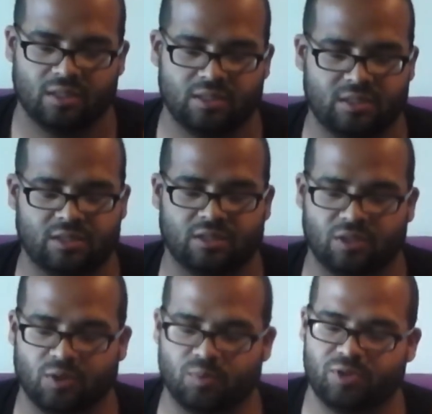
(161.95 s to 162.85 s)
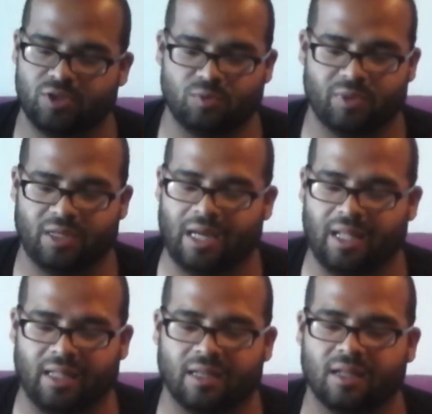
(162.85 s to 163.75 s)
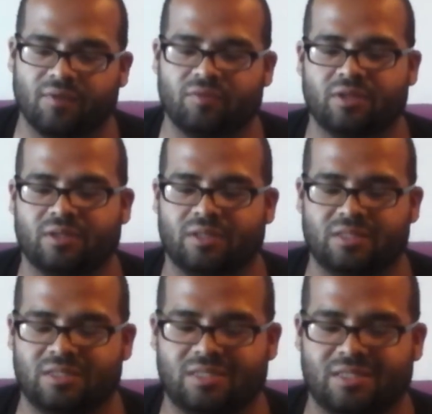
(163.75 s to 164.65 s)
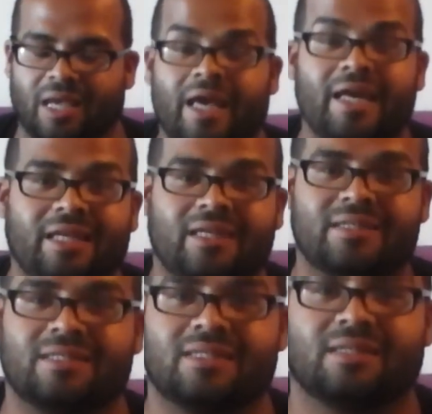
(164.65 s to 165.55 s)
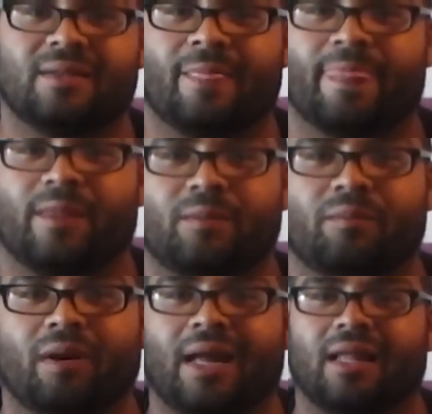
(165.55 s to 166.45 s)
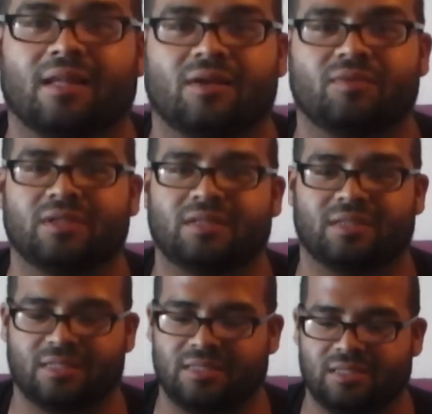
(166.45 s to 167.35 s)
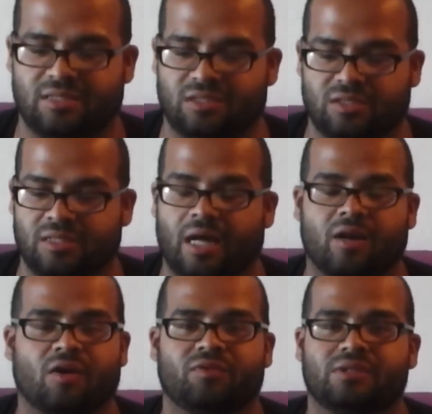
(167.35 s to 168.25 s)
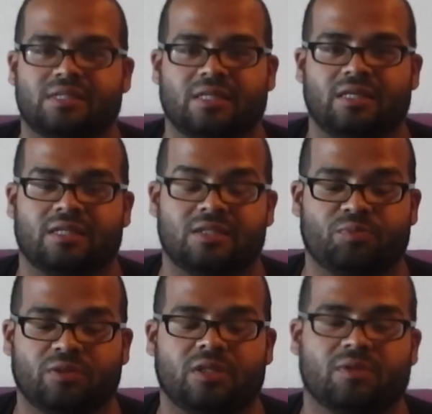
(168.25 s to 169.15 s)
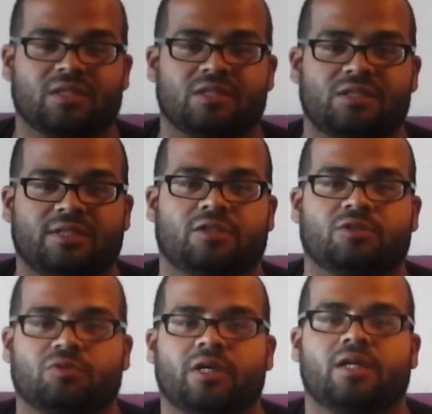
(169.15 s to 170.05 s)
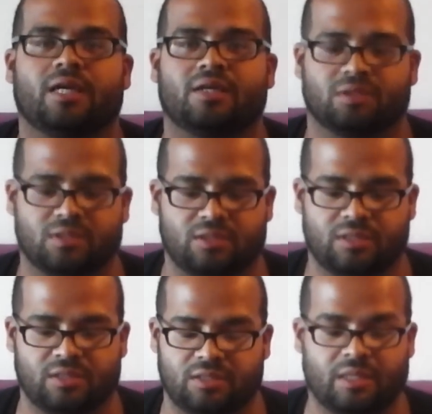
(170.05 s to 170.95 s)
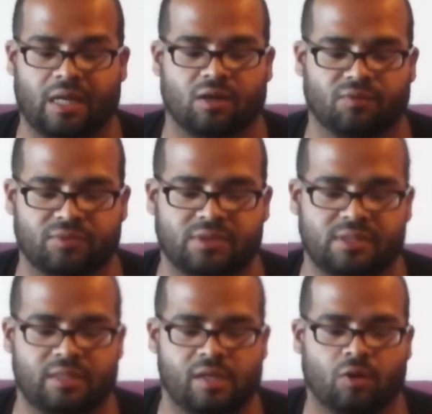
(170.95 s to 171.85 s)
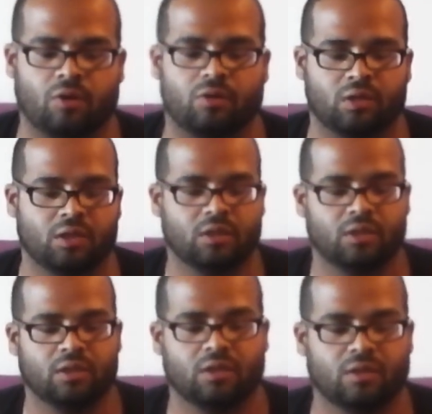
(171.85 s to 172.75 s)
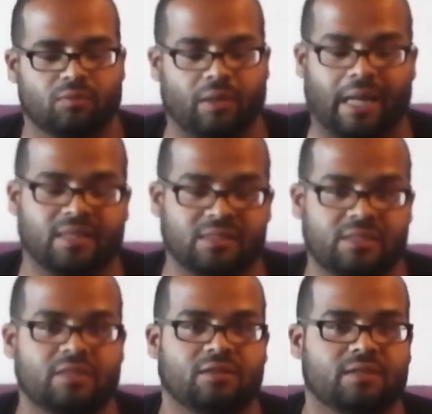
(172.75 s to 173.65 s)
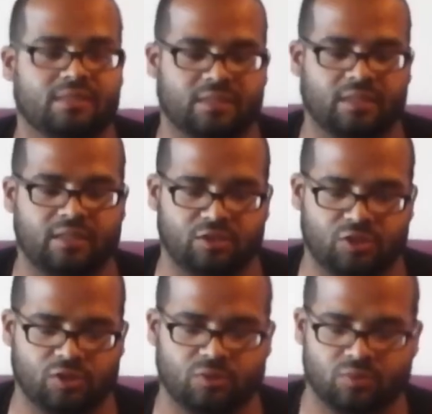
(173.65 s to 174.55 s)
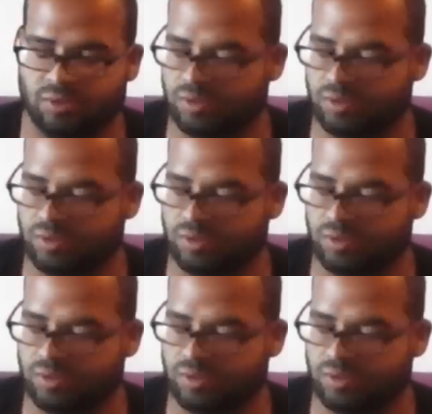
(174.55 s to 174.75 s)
It's such a dope shoe, man. I love it. It's hideous, but I love it because it's just not often seen. It's pretty much considered rare now because it's not often seen at all. But I consider this a heat shoe.